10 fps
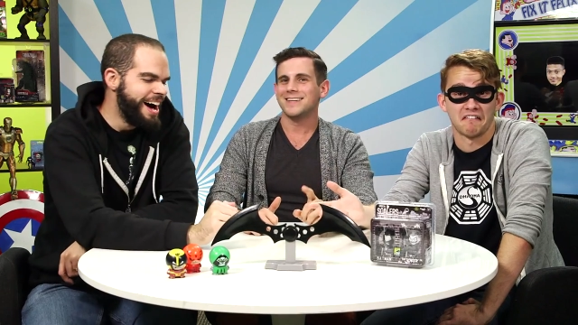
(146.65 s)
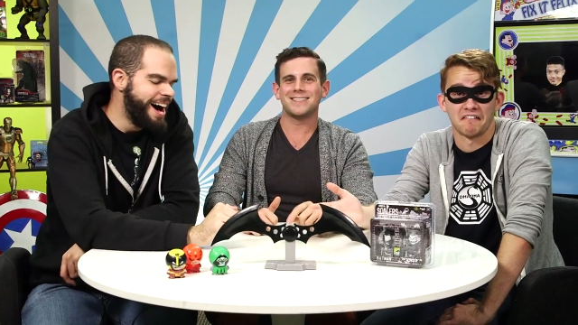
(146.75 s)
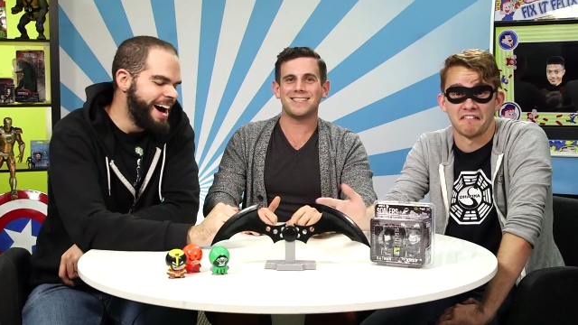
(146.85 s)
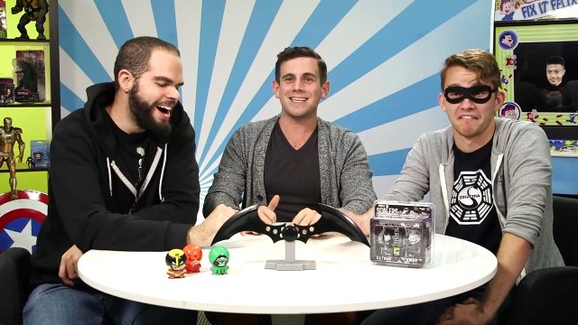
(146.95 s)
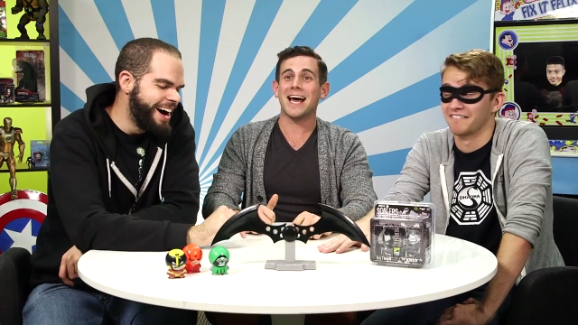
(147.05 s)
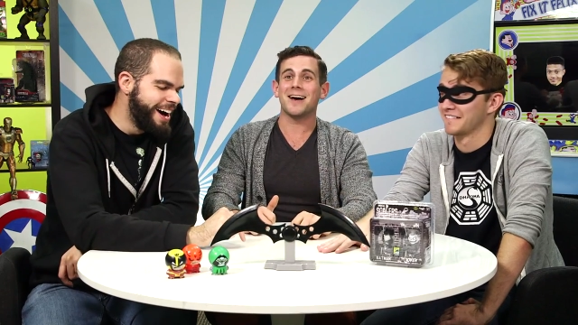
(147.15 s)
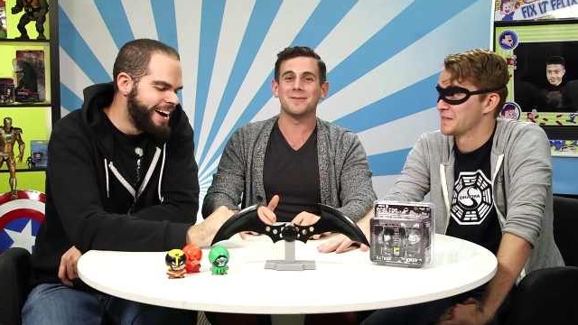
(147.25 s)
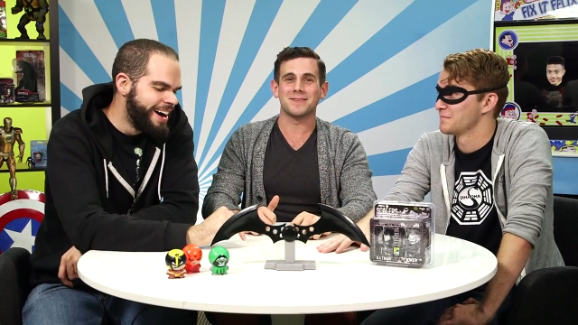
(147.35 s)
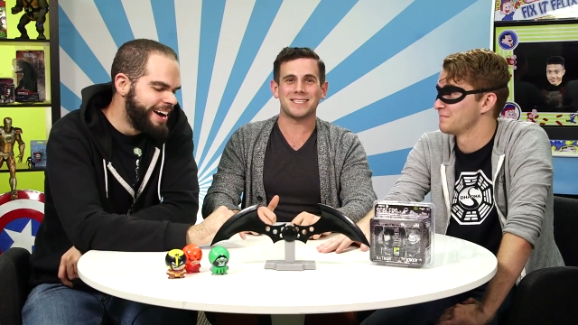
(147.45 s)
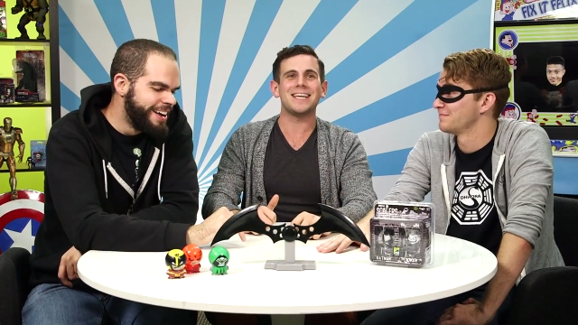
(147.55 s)
Speaker 1: Uh,
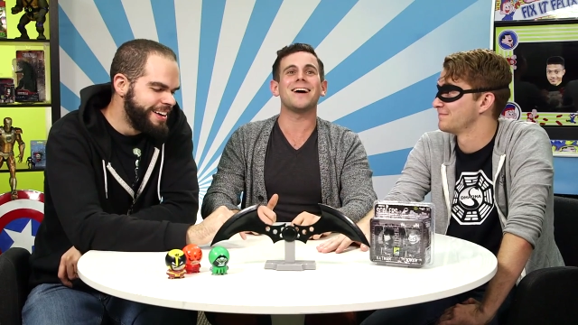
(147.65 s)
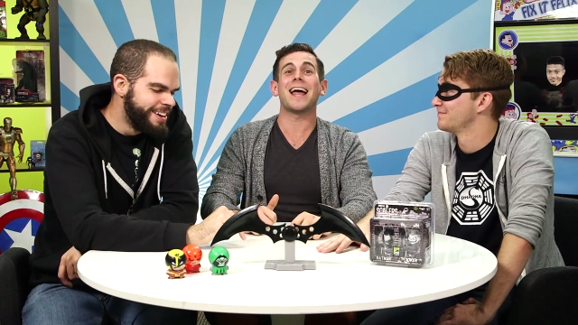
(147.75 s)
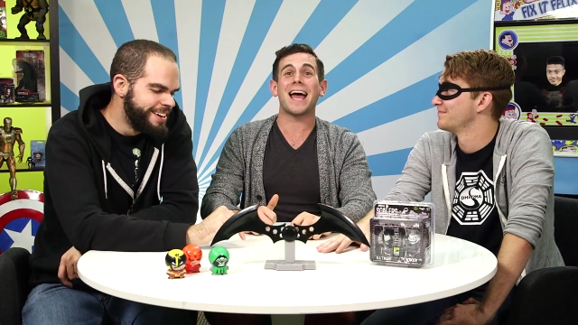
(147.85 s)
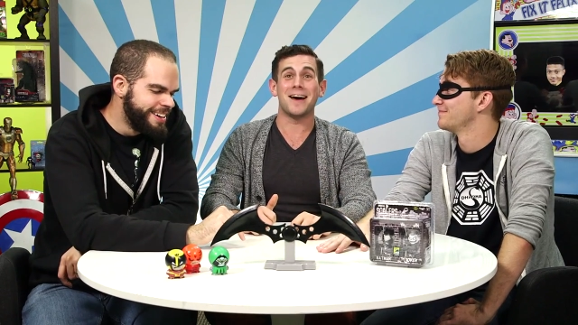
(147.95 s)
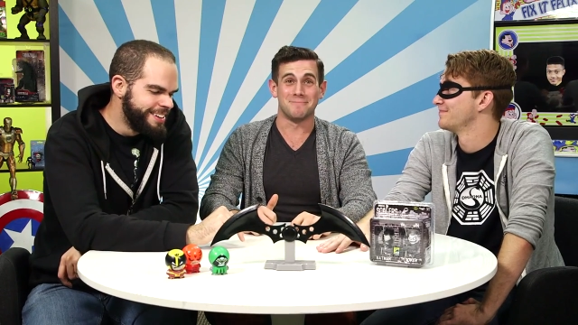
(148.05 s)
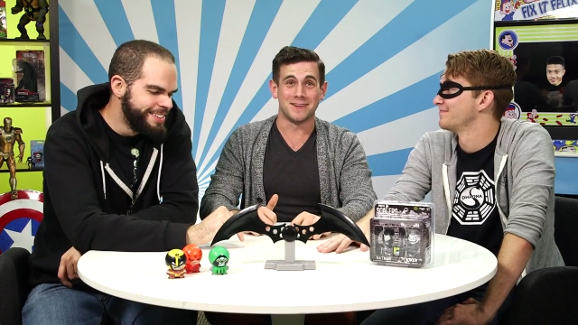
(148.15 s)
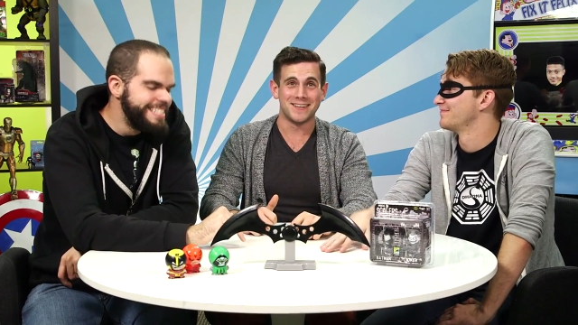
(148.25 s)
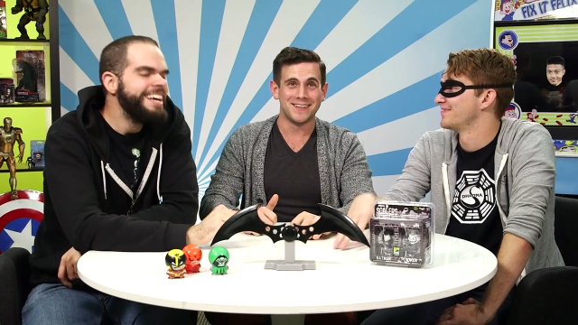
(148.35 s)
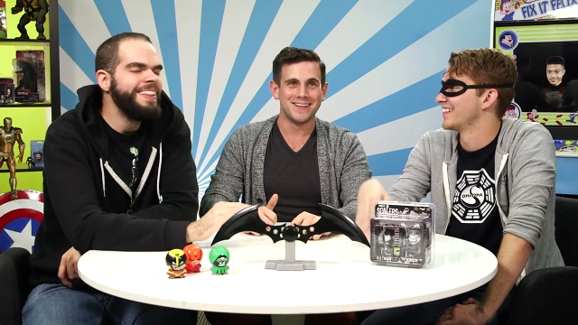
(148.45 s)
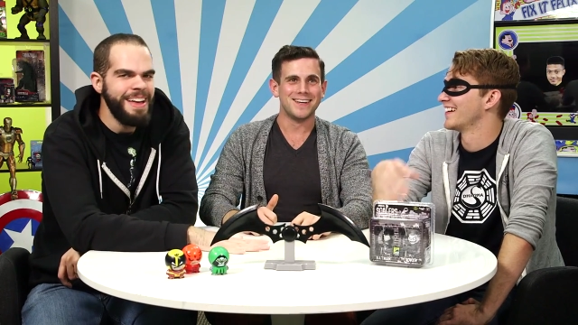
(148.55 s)
CL CLM.
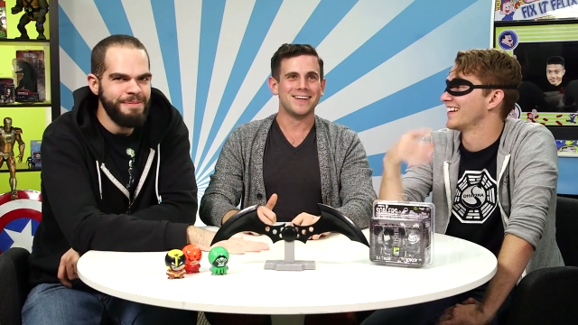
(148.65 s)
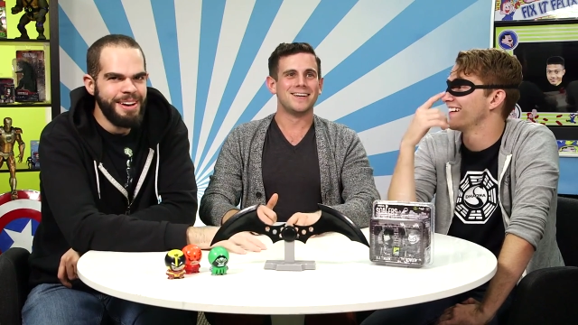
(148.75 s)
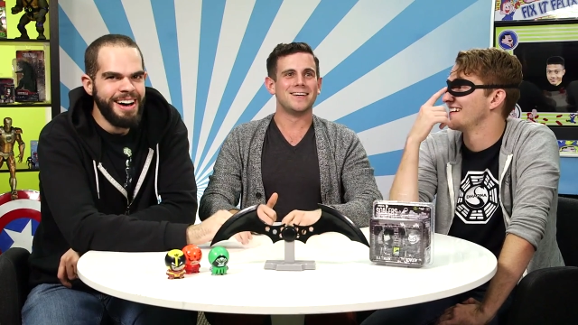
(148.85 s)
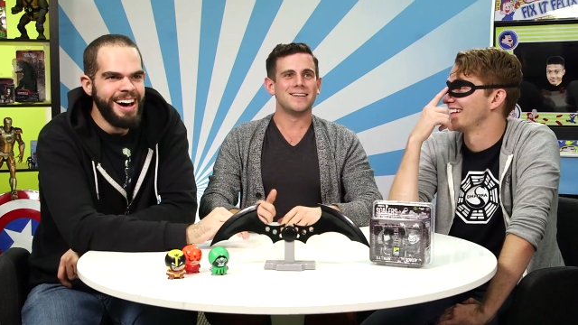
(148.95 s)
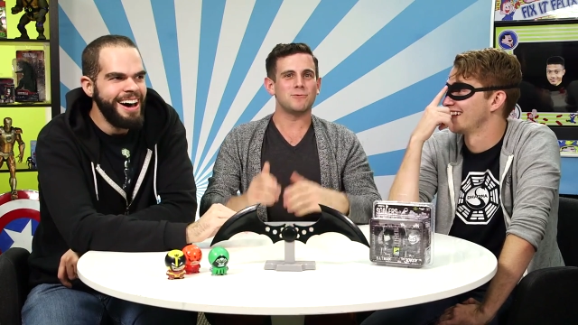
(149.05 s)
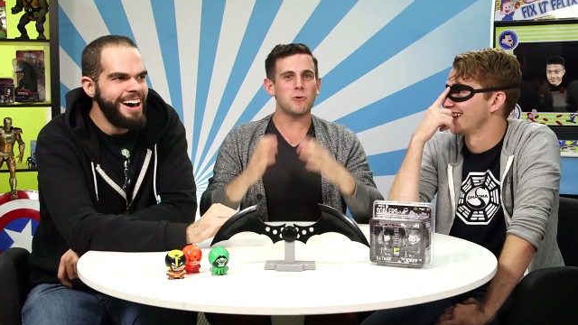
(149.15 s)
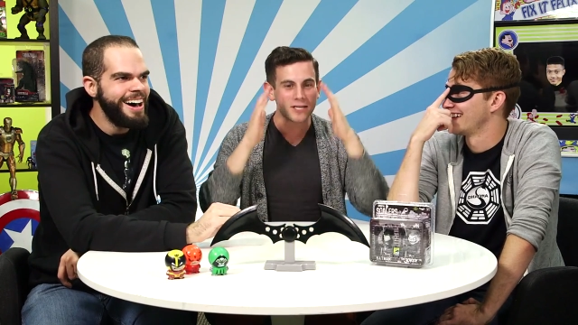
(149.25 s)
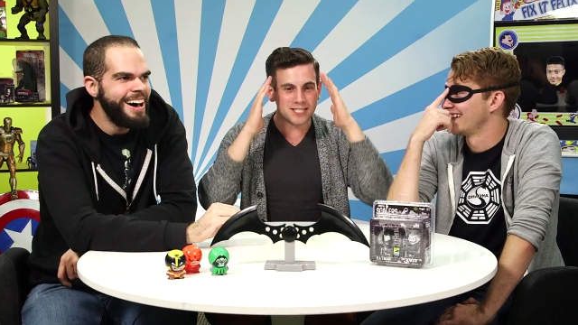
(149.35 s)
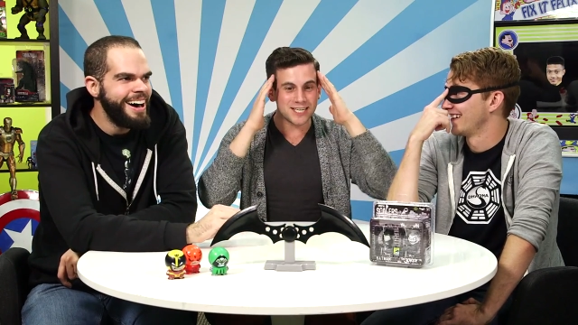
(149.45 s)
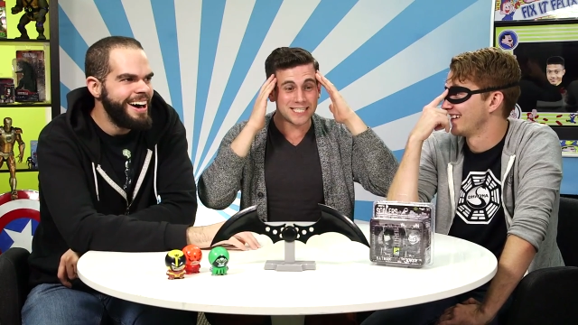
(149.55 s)
CLM. Uh,
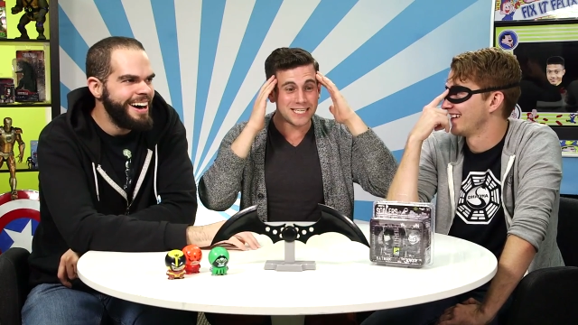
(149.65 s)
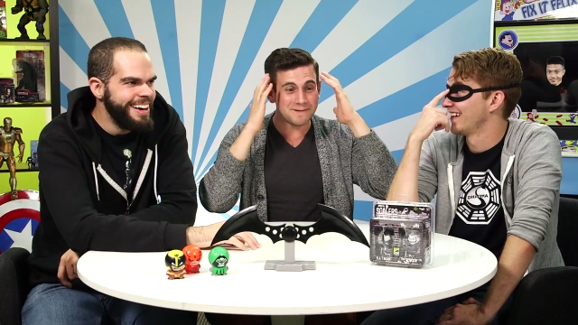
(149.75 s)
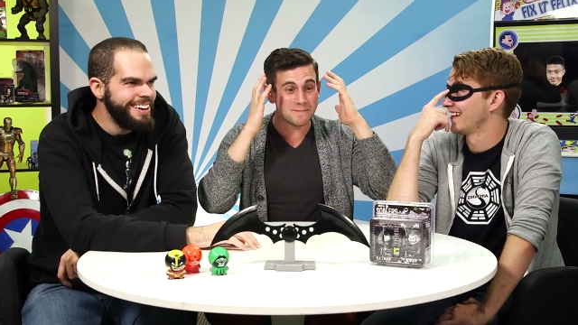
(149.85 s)
what does it